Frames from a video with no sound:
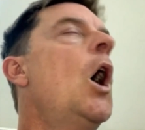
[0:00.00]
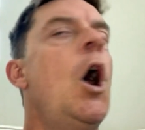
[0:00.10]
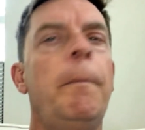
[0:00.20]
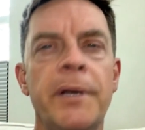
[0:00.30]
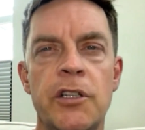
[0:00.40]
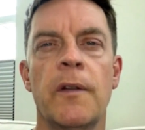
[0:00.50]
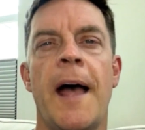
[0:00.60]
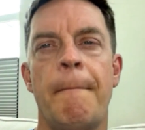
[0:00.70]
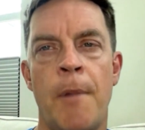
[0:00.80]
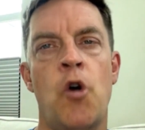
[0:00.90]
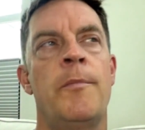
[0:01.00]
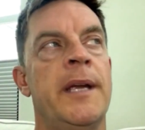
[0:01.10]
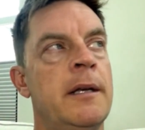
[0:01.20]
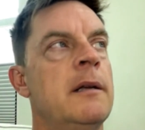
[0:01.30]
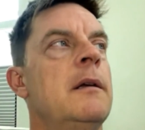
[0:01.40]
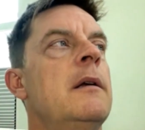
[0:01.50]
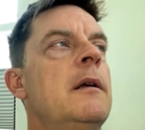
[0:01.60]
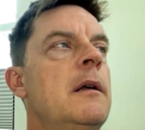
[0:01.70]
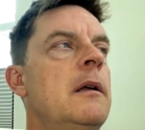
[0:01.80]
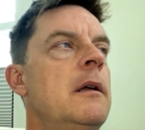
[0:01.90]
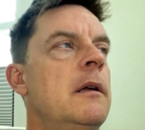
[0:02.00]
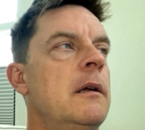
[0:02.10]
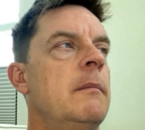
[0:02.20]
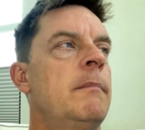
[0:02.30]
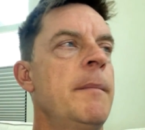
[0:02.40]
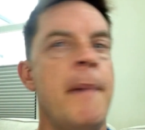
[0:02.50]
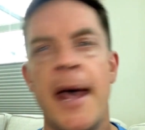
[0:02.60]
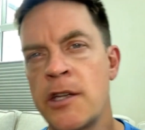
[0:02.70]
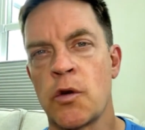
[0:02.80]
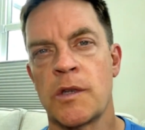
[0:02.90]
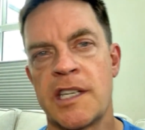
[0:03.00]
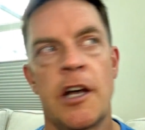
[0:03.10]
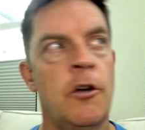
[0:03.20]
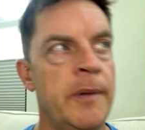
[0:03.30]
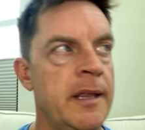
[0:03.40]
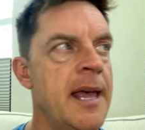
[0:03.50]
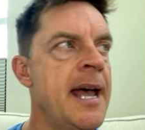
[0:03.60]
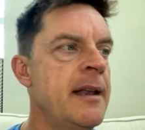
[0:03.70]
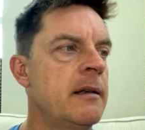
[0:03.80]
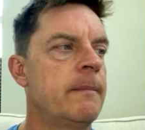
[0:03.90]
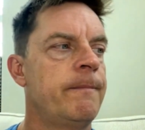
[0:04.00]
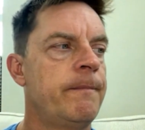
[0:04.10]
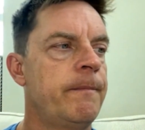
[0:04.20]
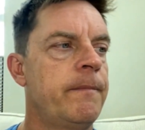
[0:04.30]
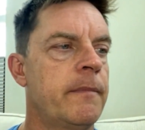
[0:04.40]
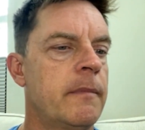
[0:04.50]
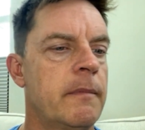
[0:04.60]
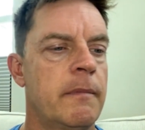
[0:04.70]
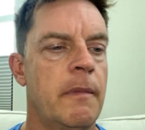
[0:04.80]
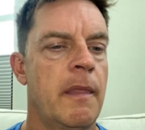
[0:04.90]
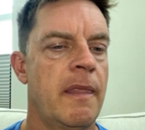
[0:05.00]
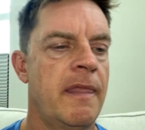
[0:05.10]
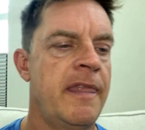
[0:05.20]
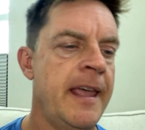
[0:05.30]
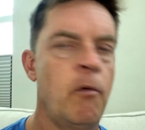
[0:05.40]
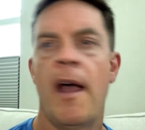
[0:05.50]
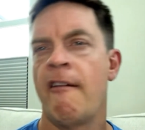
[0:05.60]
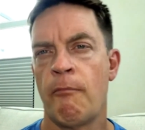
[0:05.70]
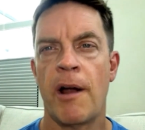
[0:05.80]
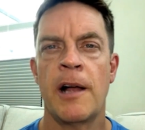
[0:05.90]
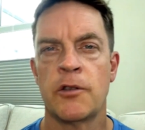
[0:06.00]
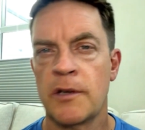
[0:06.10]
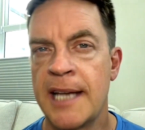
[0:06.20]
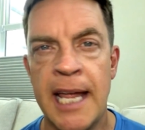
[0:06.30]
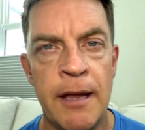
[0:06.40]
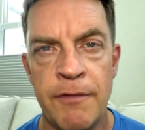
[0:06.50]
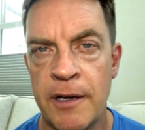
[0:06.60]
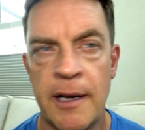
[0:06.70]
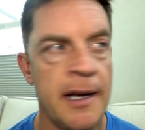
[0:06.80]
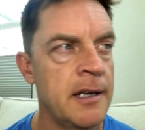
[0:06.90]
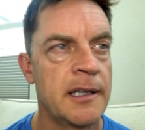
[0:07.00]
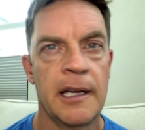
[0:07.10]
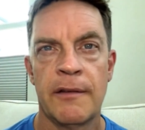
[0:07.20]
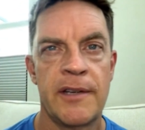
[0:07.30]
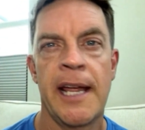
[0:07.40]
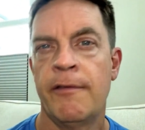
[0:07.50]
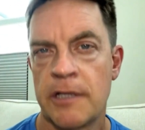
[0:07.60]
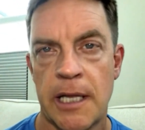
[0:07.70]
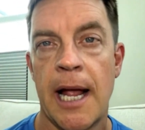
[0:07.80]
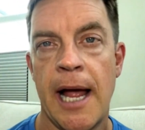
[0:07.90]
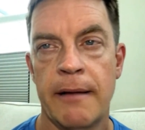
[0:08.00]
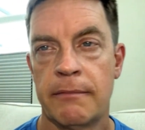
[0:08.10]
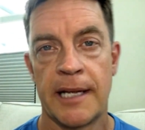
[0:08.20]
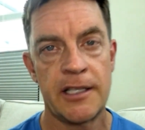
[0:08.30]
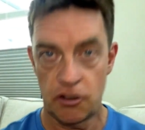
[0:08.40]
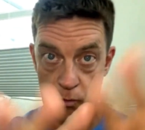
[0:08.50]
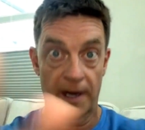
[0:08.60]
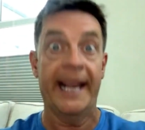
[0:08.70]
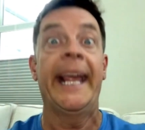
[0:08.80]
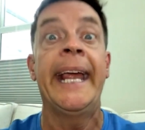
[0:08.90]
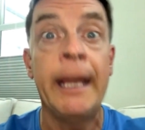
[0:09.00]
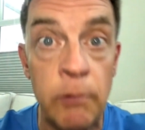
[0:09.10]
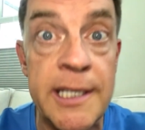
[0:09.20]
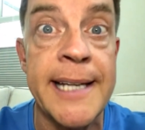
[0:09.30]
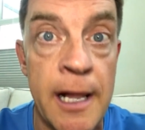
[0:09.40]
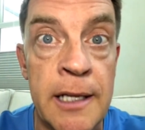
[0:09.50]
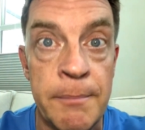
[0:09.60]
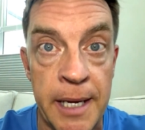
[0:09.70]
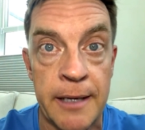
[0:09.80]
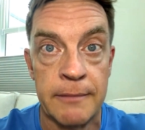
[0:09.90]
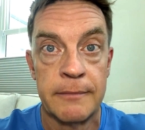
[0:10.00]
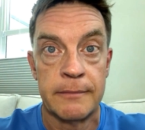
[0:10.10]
up until that moment, my manager was telling me that they were having problems with Dave and they didn't think if Dave was the guy. That's what he was telling me.